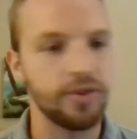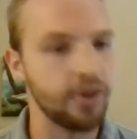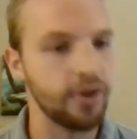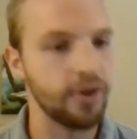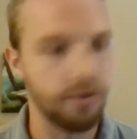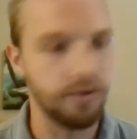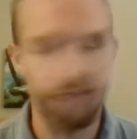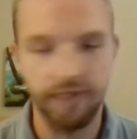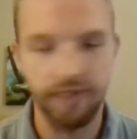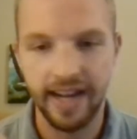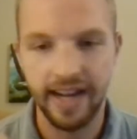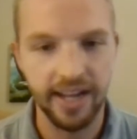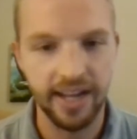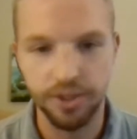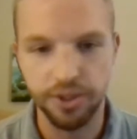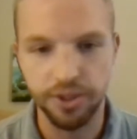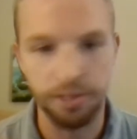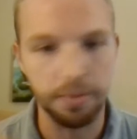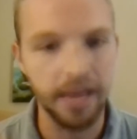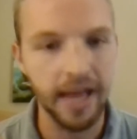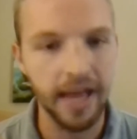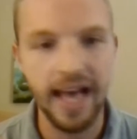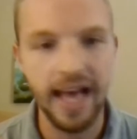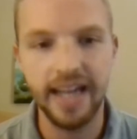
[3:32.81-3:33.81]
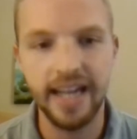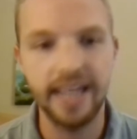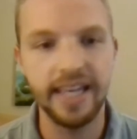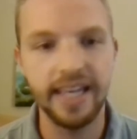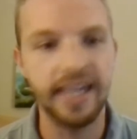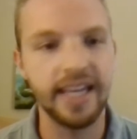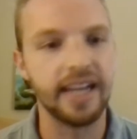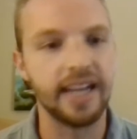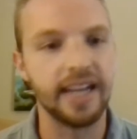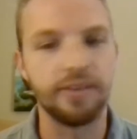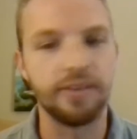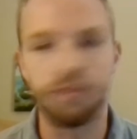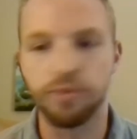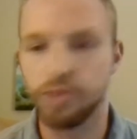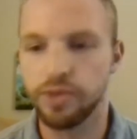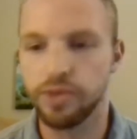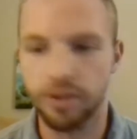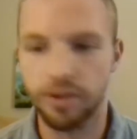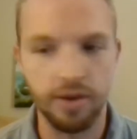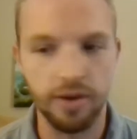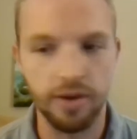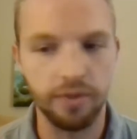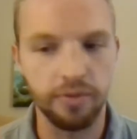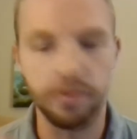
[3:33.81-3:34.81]
financial planning, and if
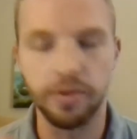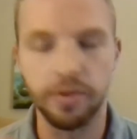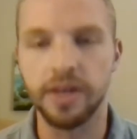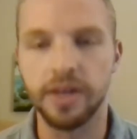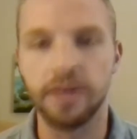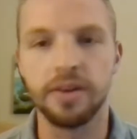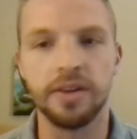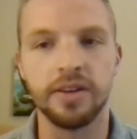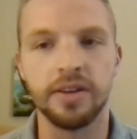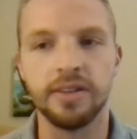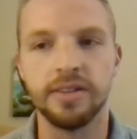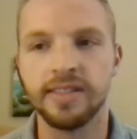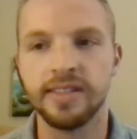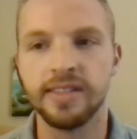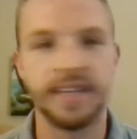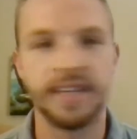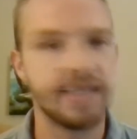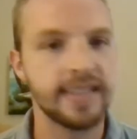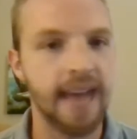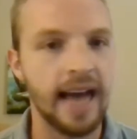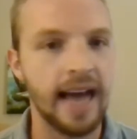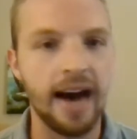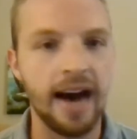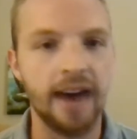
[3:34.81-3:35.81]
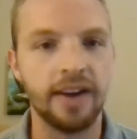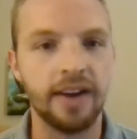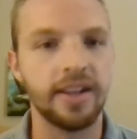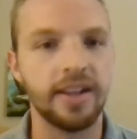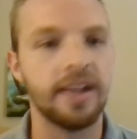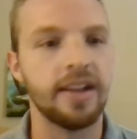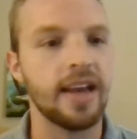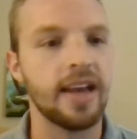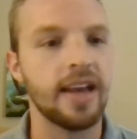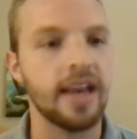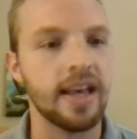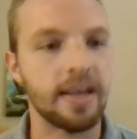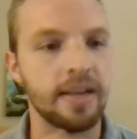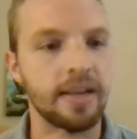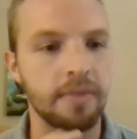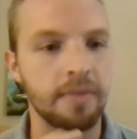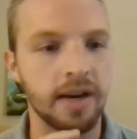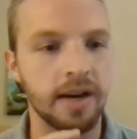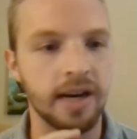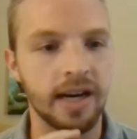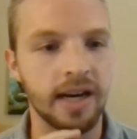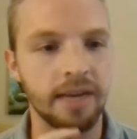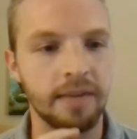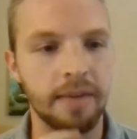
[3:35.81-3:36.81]
we could sit down
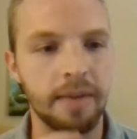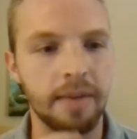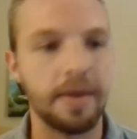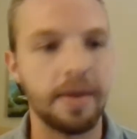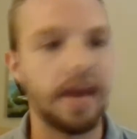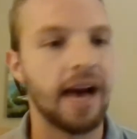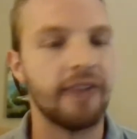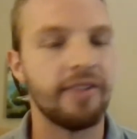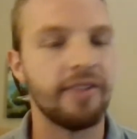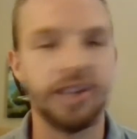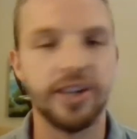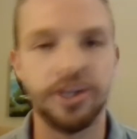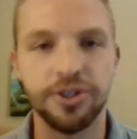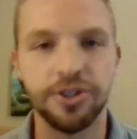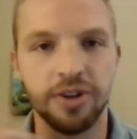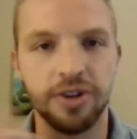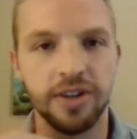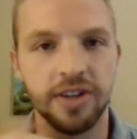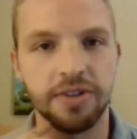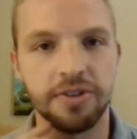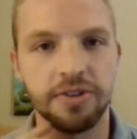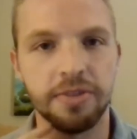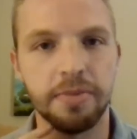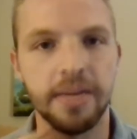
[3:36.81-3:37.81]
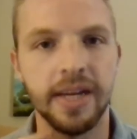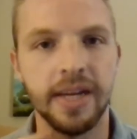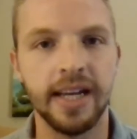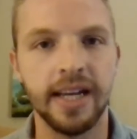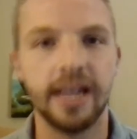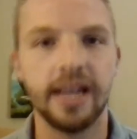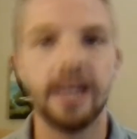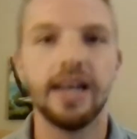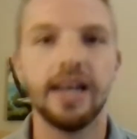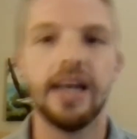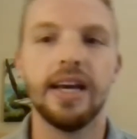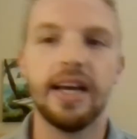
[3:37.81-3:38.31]
and maybe have an introductory meeting.